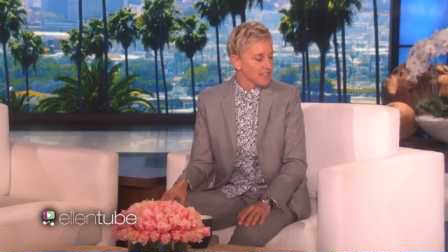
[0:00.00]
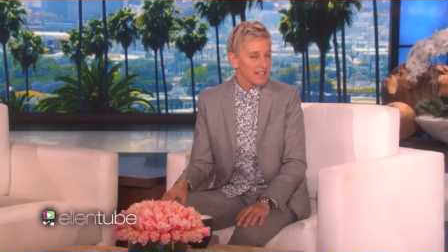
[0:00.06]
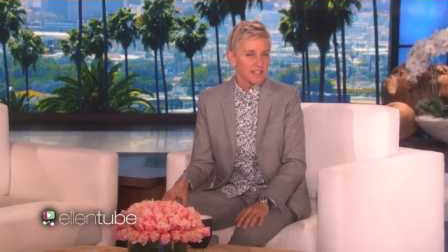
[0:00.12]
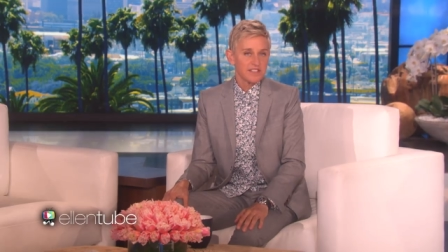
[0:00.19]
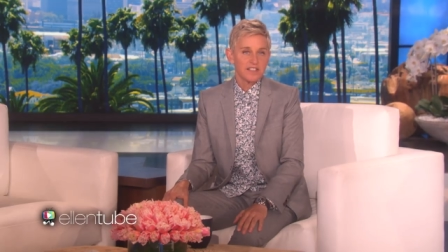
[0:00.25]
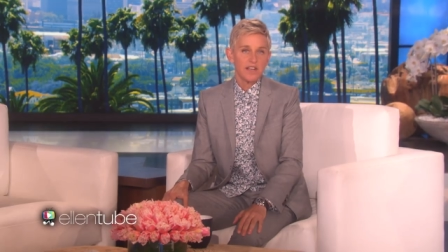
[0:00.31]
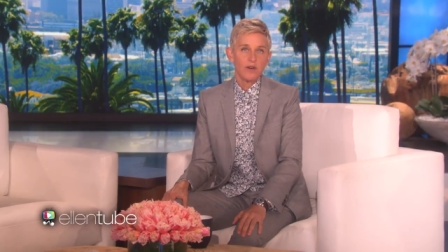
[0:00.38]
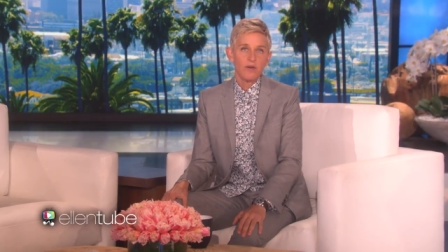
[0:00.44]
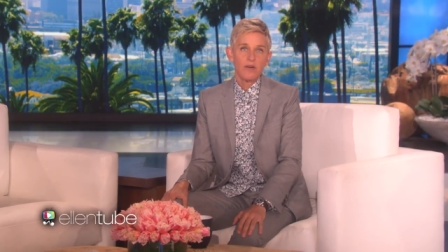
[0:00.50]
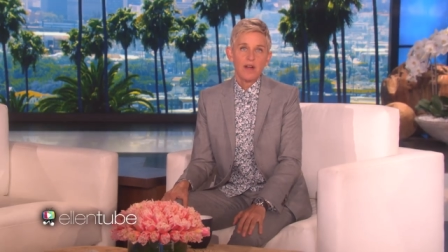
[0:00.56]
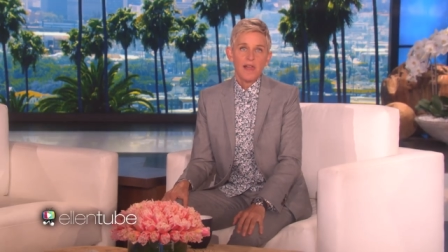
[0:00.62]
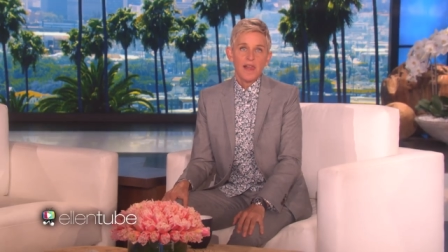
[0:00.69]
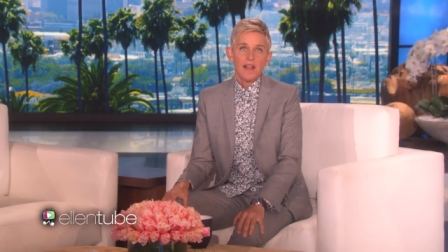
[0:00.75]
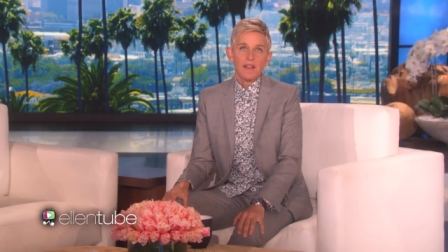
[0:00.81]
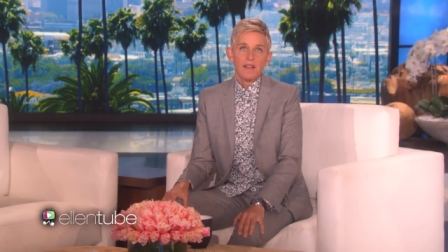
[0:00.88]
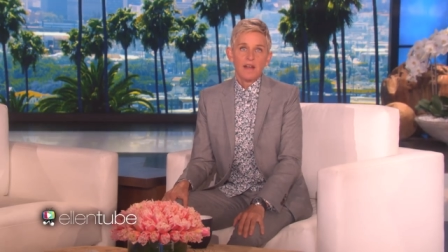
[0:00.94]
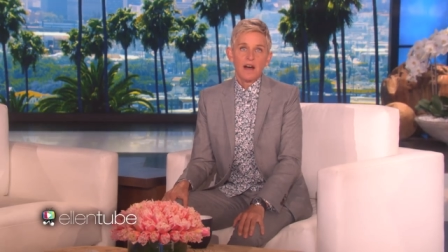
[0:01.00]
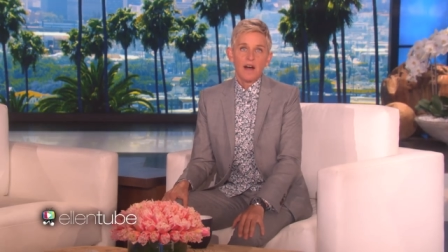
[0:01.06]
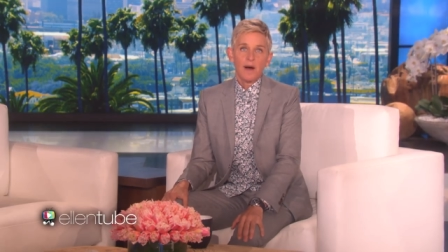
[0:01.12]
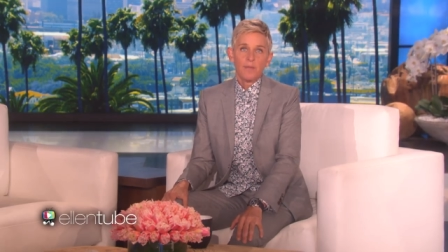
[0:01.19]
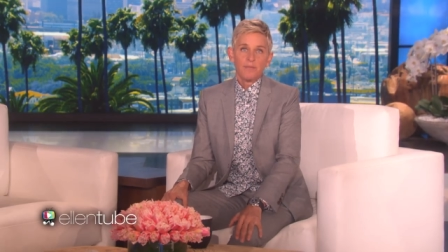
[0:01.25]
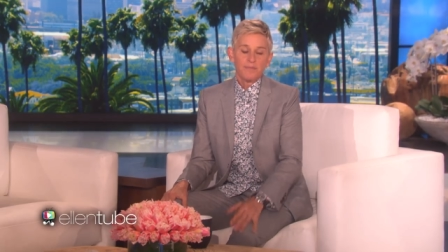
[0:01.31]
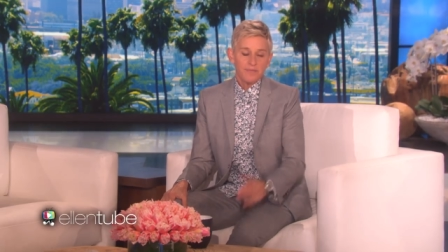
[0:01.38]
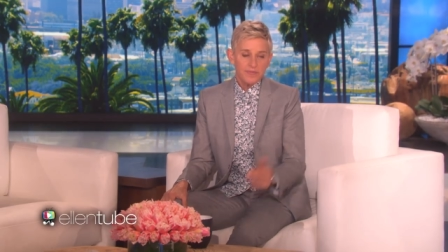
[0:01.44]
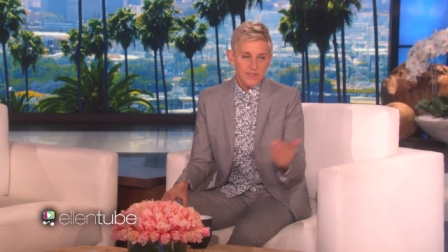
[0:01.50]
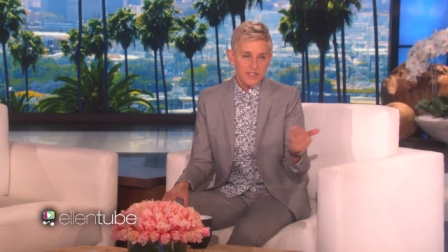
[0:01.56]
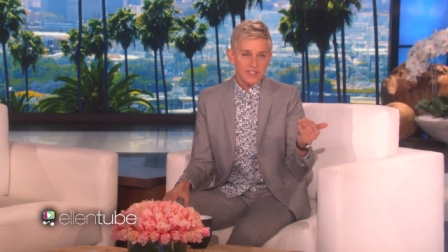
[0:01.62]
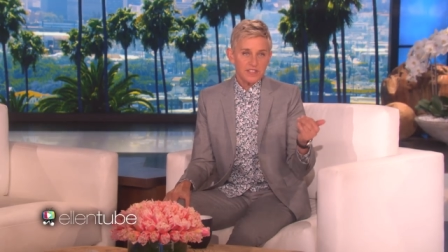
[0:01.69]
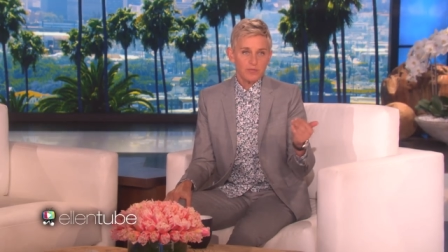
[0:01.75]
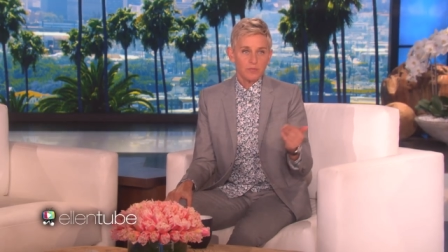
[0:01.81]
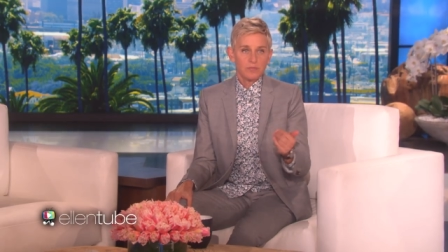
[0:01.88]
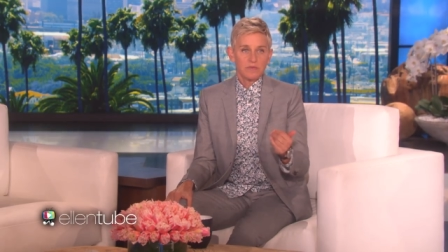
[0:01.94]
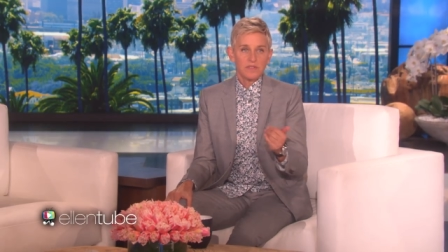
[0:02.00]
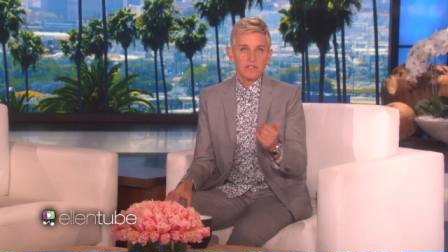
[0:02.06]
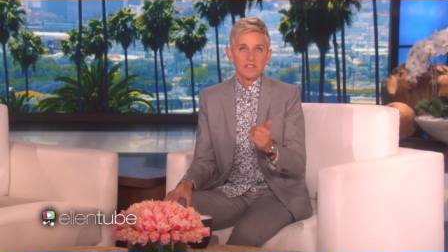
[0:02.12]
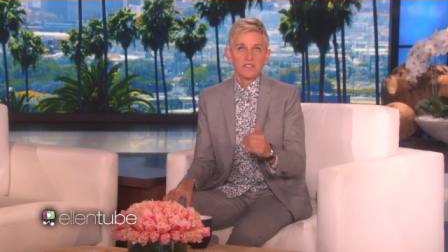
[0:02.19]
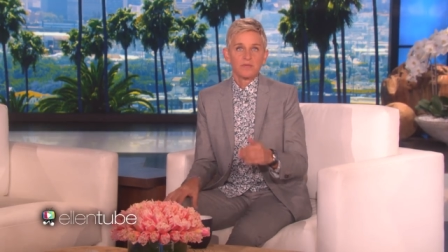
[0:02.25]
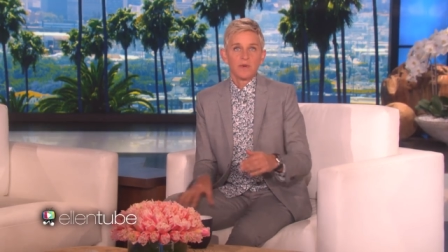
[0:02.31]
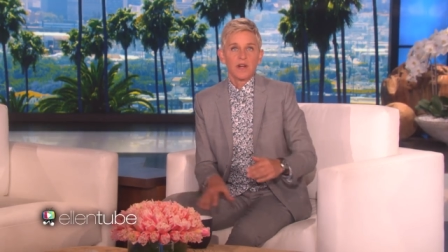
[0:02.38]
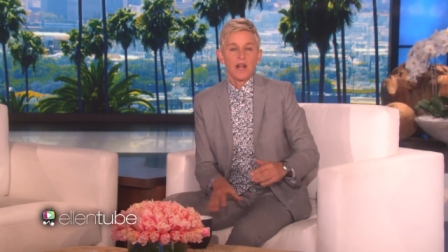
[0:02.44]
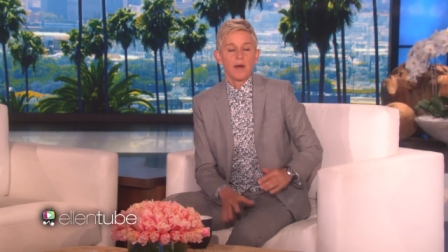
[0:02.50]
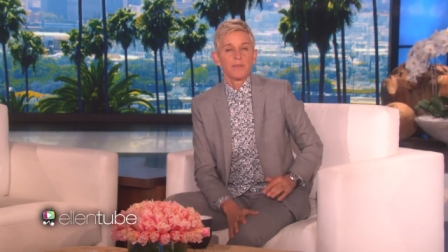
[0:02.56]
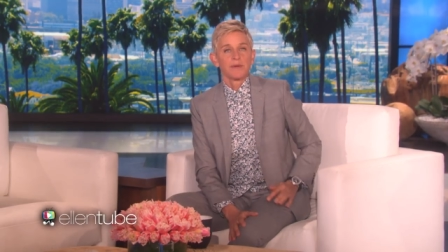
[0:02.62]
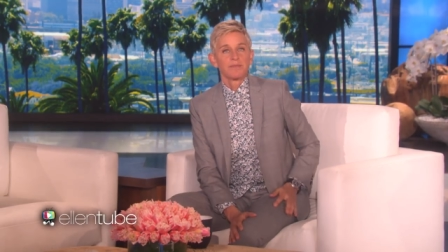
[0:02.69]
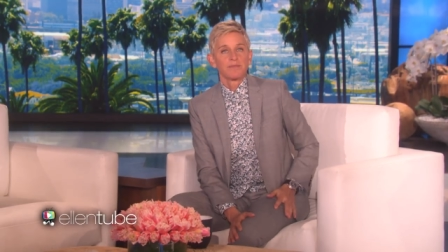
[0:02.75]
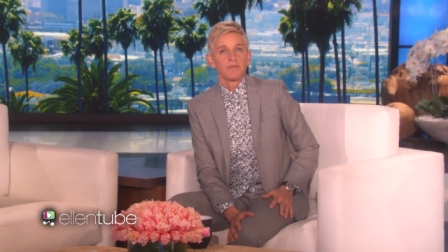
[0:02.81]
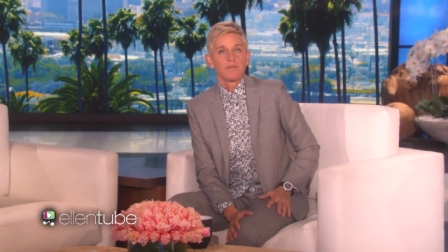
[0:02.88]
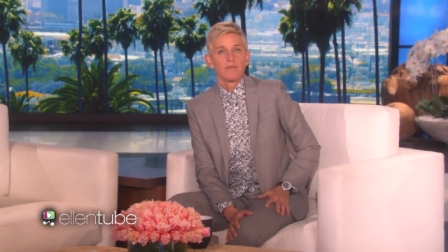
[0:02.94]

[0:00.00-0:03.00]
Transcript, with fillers: legs. So um, this, is, this is what happened.